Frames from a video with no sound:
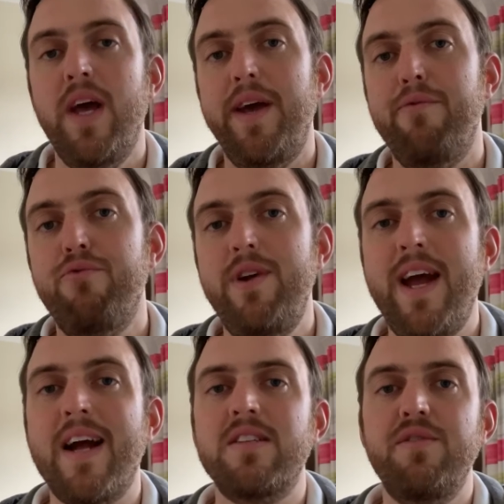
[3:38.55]
It
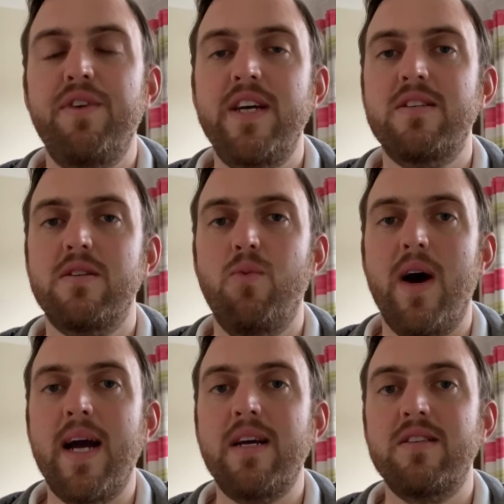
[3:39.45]
reactivates the
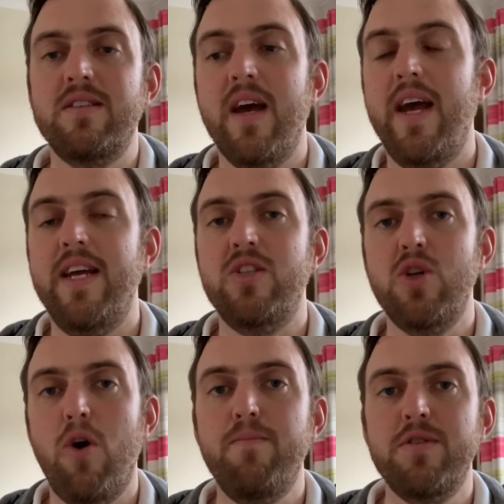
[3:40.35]
wax. It
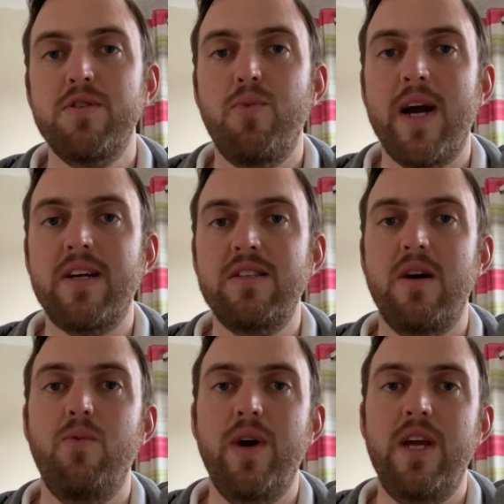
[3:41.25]
tops the wax
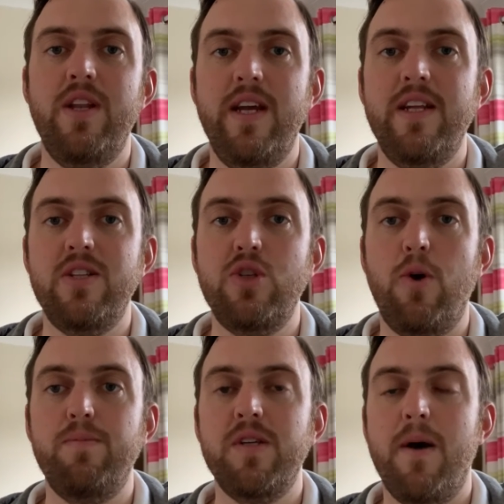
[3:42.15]
up where you need it
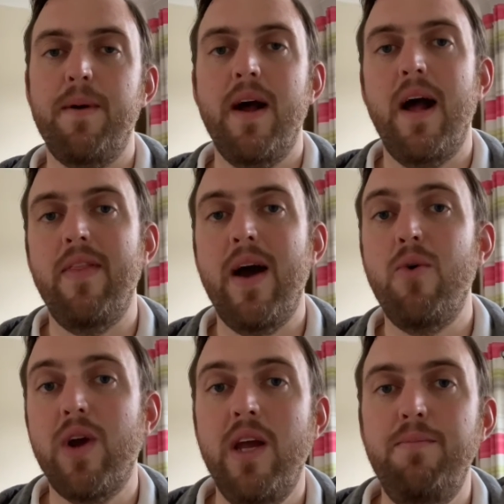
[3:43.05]
topped up. And that will
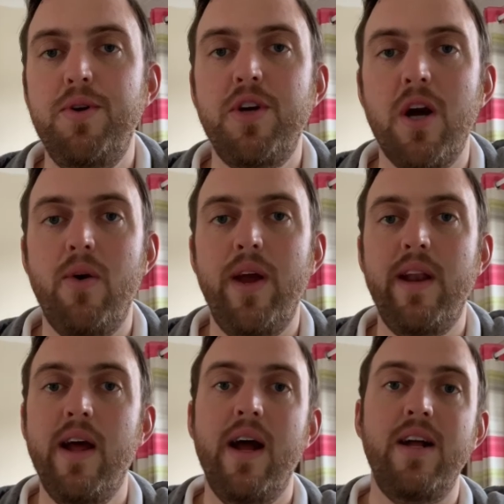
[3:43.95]
keep you going
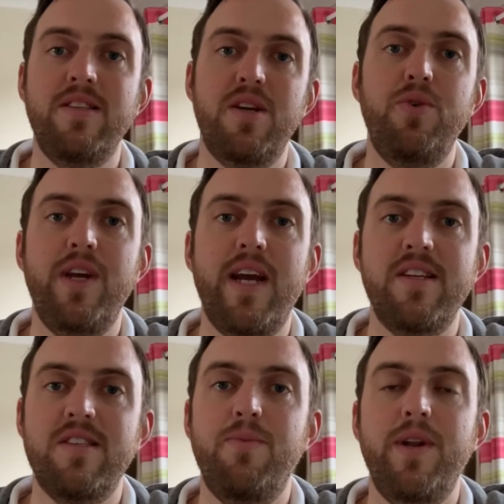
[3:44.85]
until you get
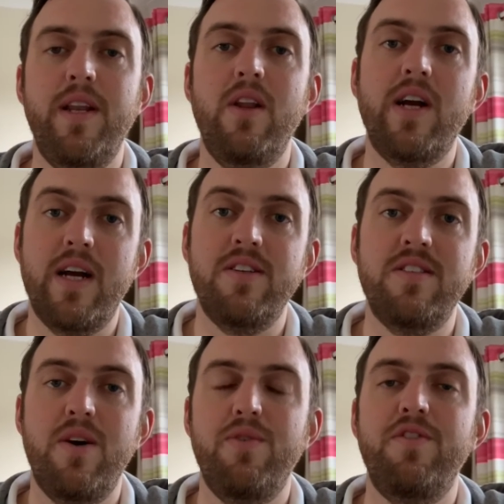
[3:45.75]
someone in like
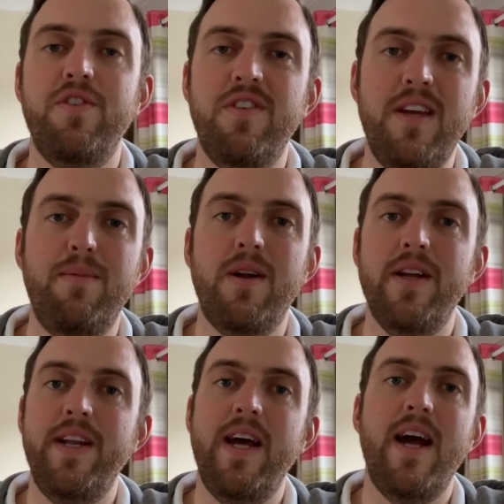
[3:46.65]
ourselves to deep
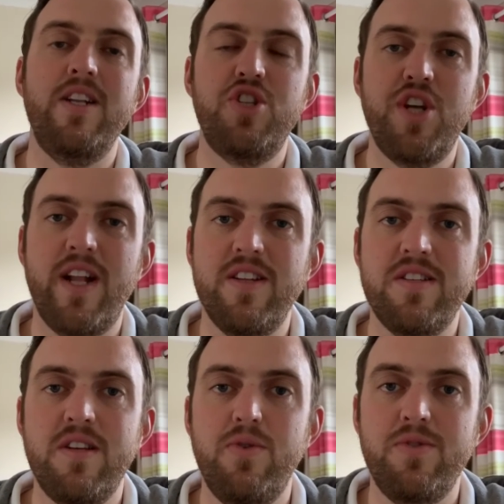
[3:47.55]
clean it, check the
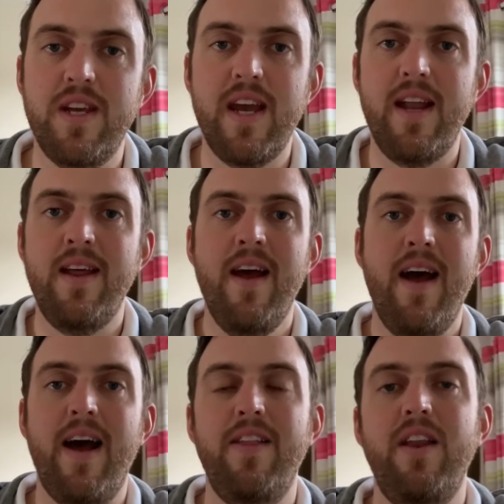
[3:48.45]
seals again.
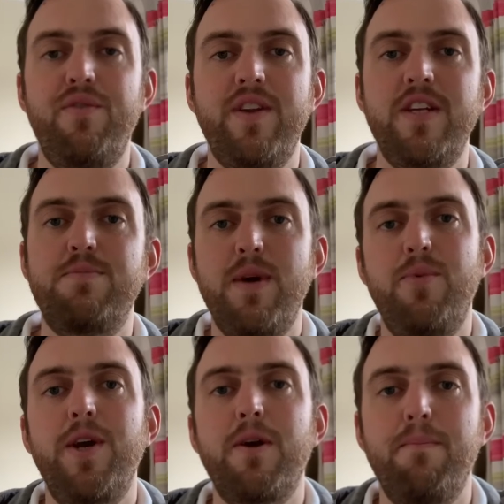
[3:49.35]
And then if needs be,
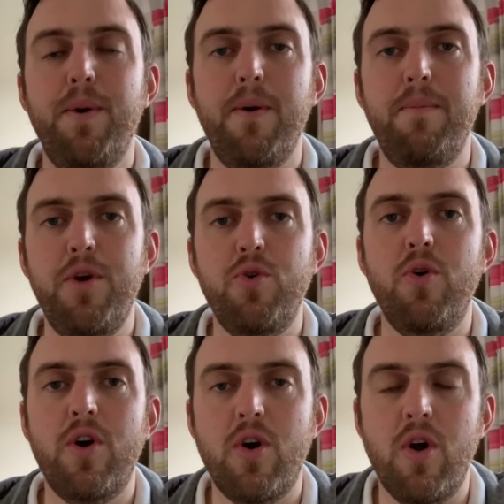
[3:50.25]
we can put
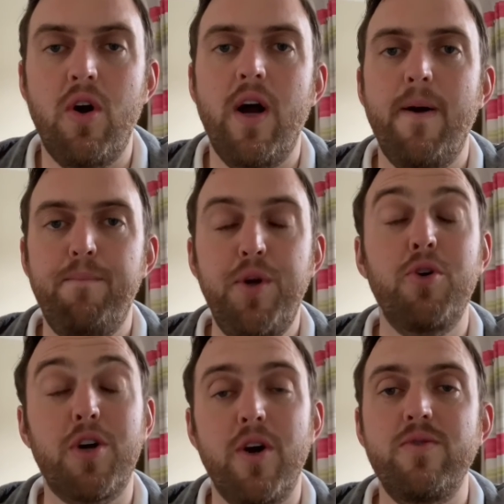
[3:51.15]
pure
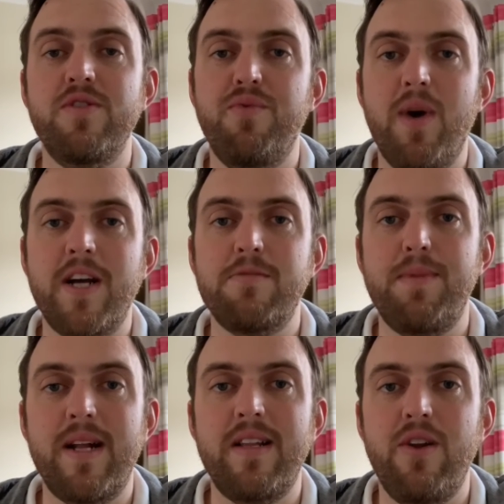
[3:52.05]
coats of wax
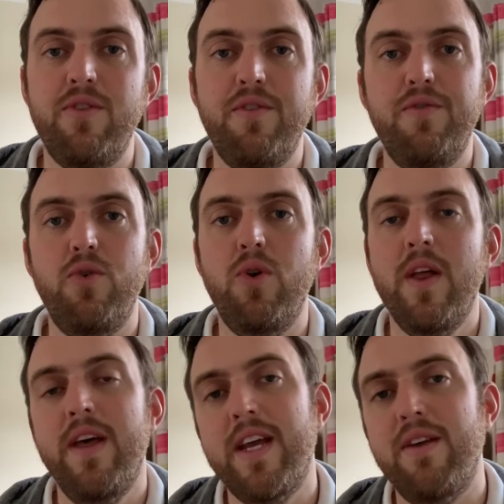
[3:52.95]
back down on the floor.
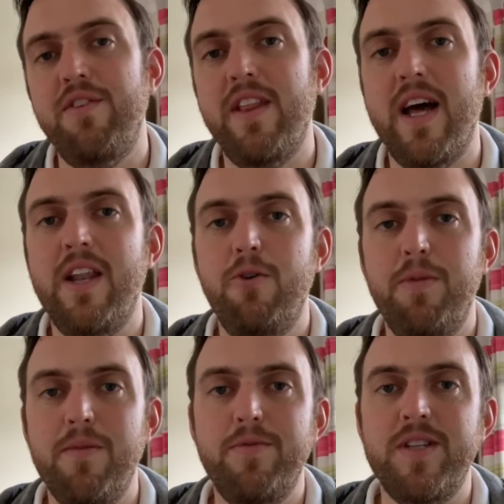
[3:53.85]
Gives it that little
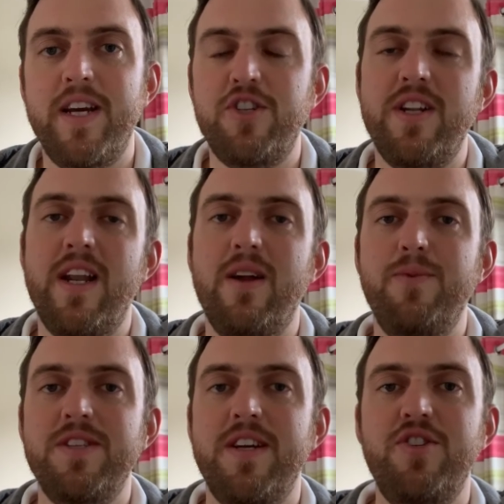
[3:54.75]
bit of protection. And like we
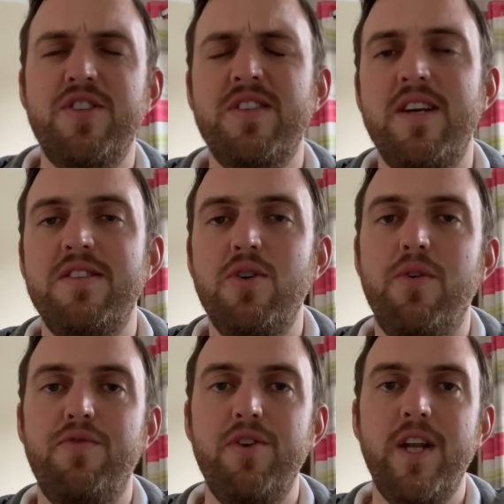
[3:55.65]
say, just sets it
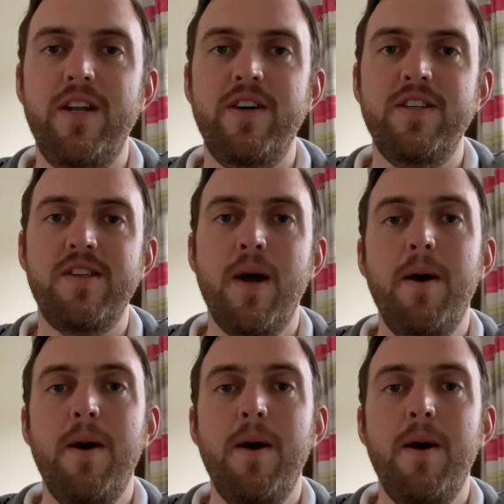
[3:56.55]
off really nice.